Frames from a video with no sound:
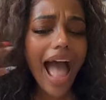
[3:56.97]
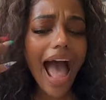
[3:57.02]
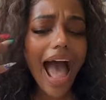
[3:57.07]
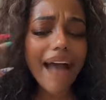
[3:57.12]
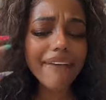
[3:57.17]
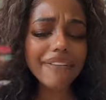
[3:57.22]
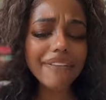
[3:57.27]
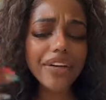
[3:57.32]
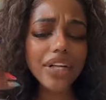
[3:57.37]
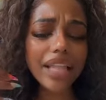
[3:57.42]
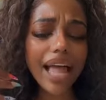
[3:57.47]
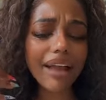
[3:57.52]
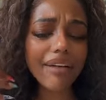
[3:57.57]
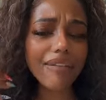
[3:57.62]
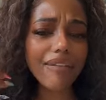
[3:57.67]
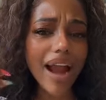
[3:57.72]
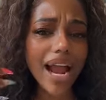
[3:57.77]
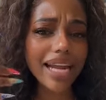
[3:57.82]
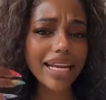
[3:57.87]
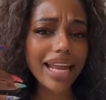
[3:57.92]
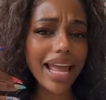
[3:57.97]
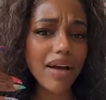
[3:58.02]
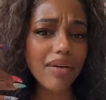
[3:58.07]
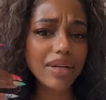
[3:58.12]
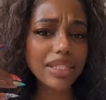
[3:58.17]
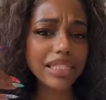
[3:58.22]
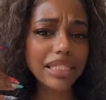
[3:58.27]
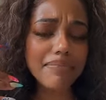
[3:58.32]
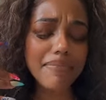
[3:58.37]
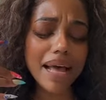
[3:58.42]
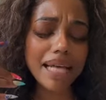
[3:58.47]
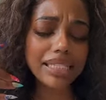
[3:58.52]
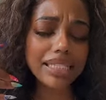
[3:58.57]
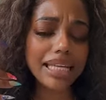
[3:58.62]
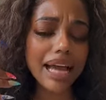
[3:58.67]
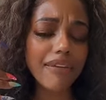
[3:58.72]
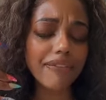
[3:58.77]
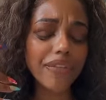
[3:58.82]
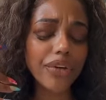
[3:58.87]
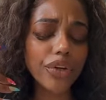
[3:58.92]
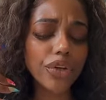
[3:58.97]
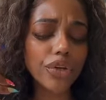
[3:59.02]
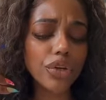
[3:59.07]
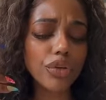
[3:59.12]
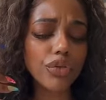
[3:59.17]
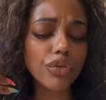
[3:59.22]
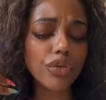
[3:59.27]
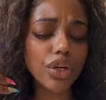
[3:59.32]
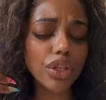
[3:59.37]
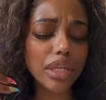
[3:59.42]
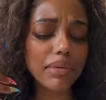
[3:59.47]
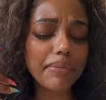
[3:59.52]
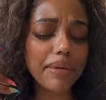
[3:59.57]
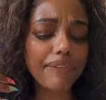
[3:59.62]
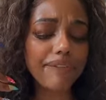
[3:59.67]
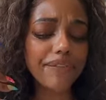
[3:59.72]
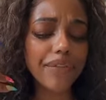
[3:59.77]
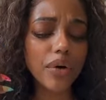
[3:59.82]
I feel like right now is the best time for you to really be